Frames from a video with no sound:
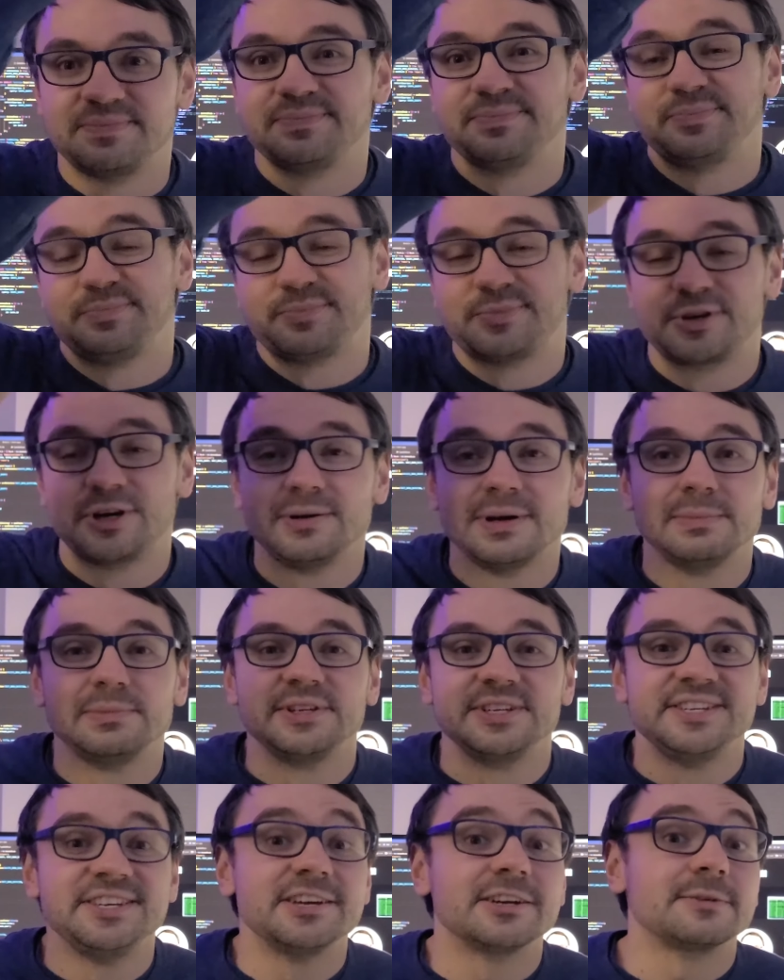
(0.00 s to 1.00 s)
probably
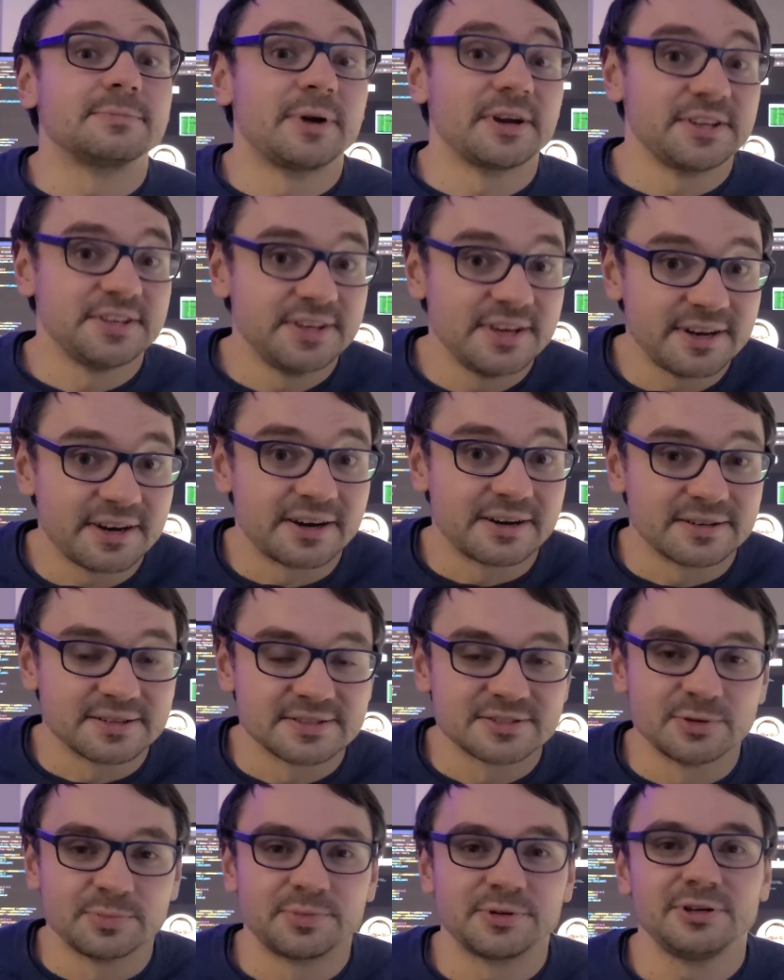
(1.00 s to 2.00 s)
year by year.
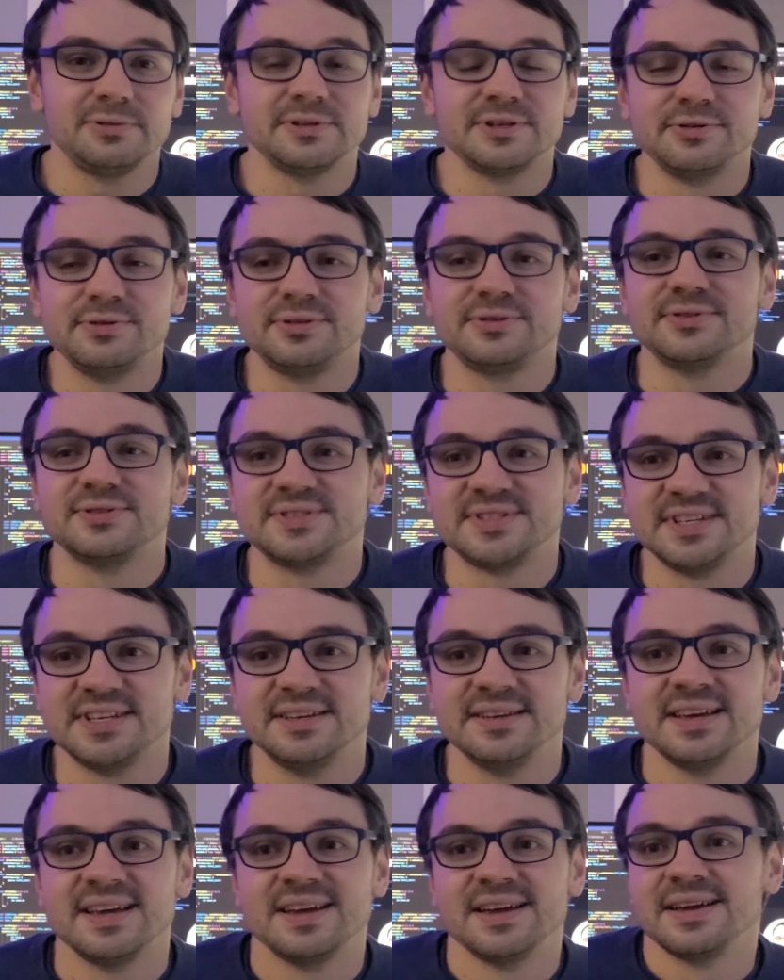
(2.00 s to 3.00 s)
So probably you need to see,
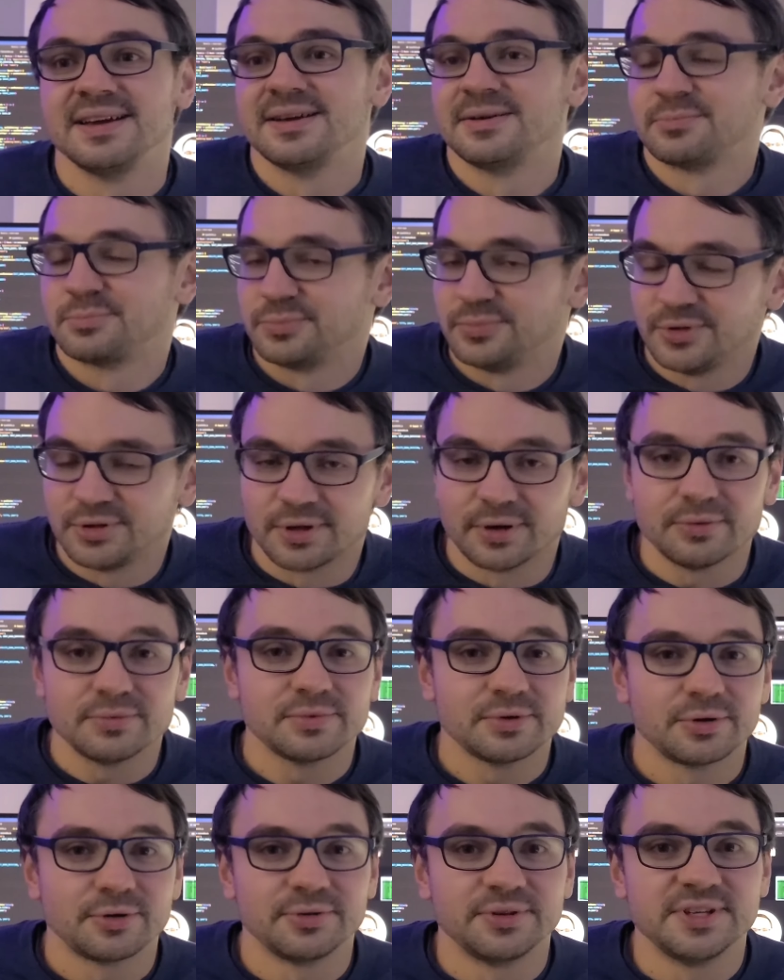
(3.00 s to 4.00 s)

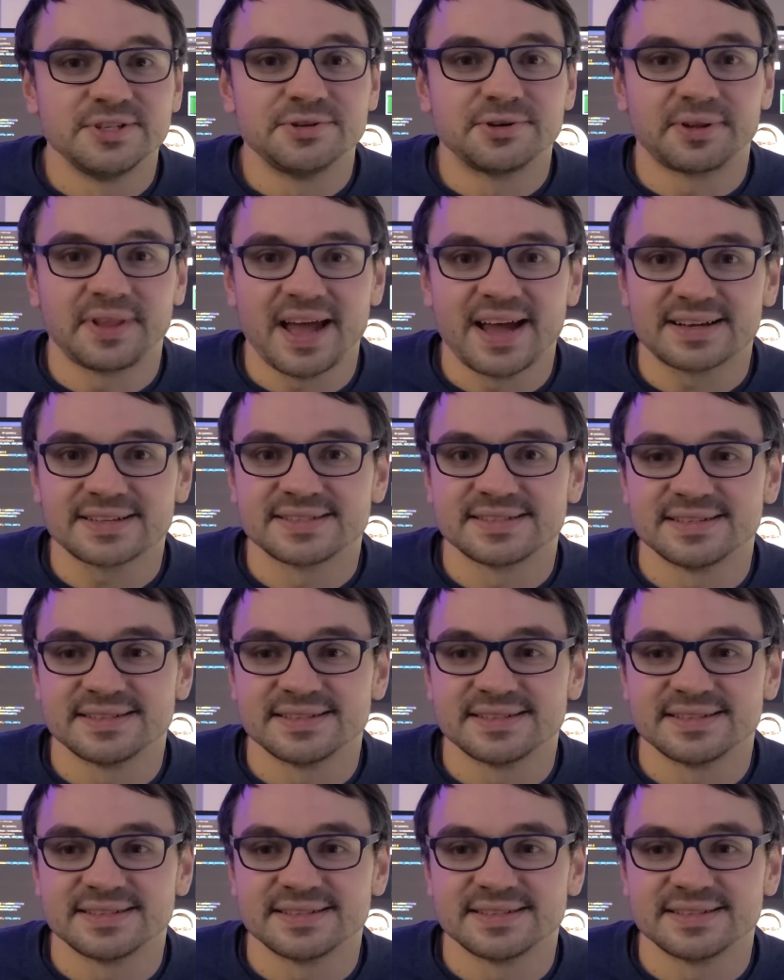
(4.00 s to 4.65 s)
who did your taxes